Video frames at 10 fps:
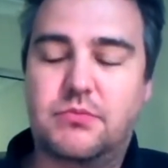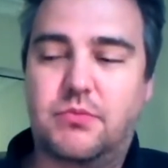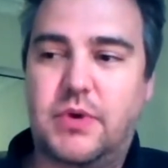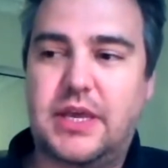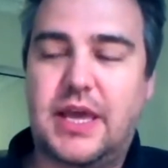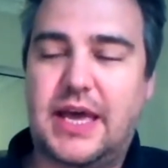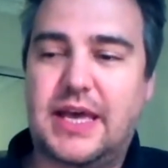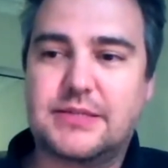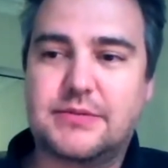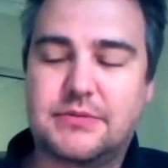we
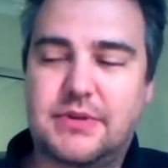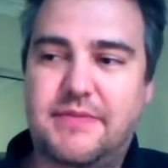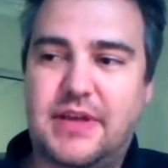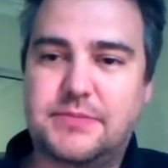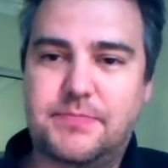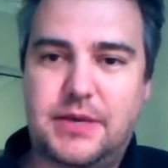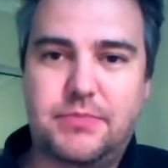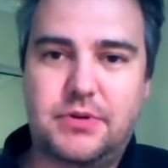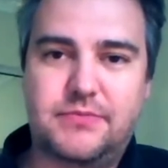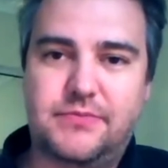as events
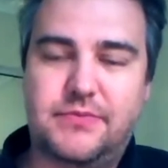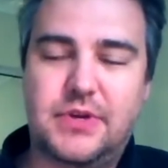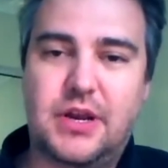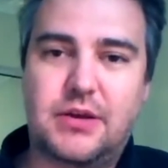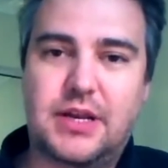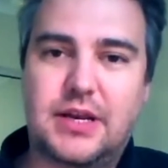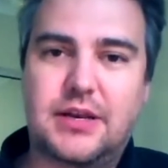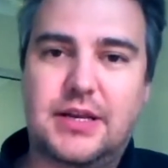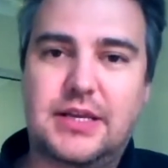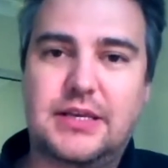people have,
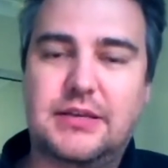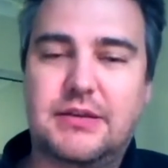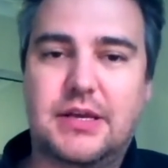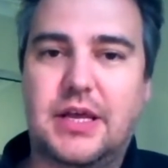clearly